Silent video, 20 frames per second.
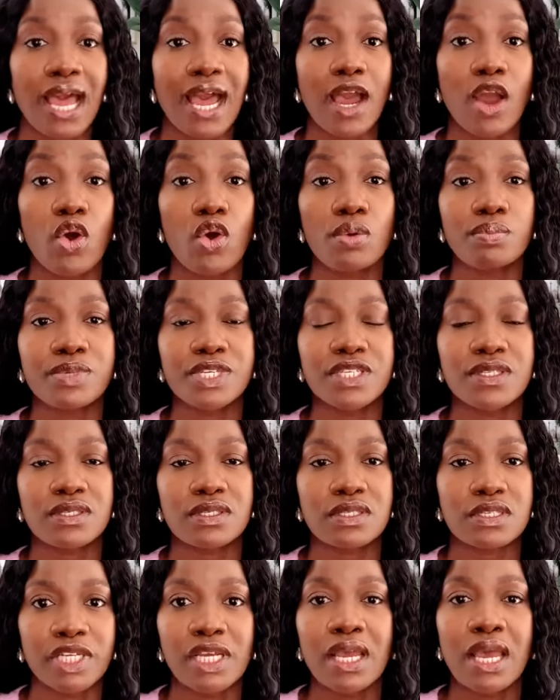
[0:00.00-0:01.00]
our home
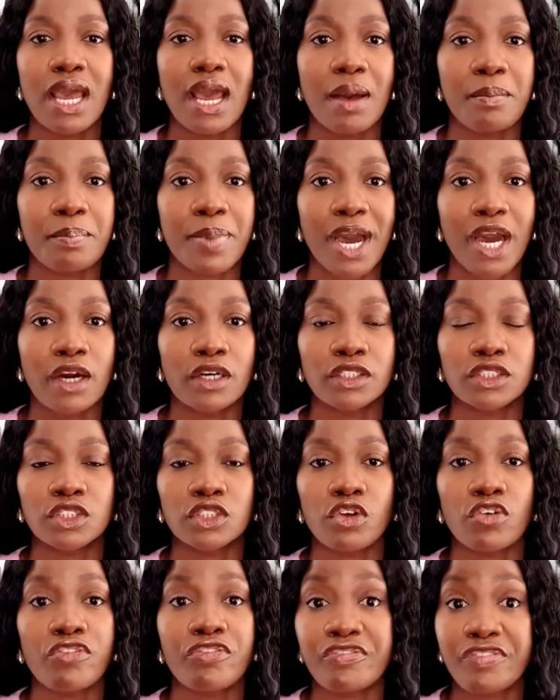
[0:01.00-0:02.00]
is
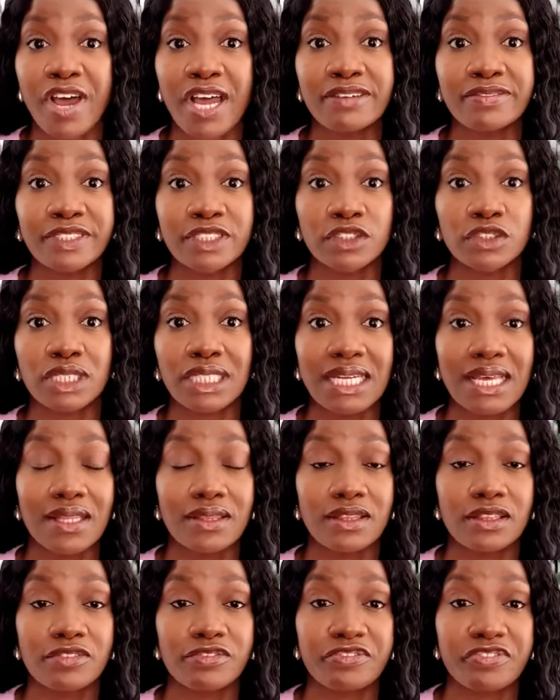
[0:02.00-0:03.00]
about five hundred
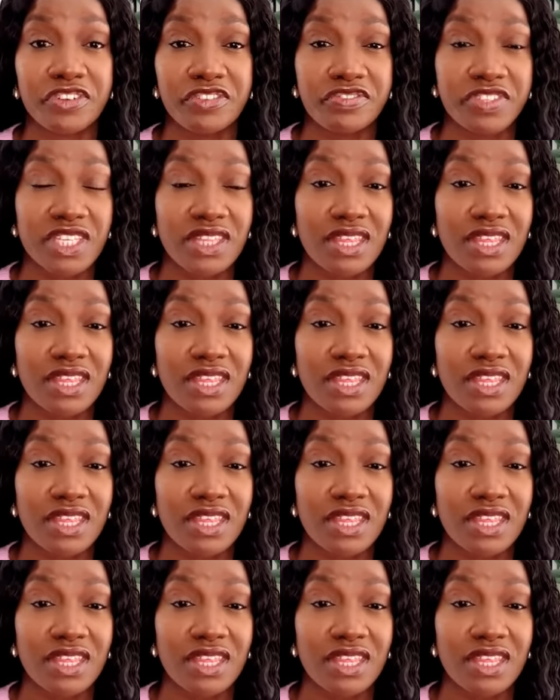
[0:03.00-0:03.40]
fifty